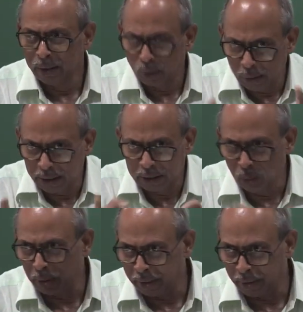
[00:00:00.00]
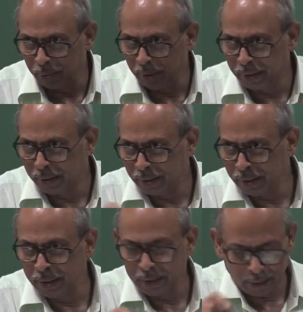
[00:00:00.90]
So, we will just look into it
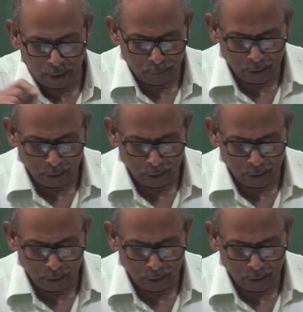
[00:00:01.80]
in a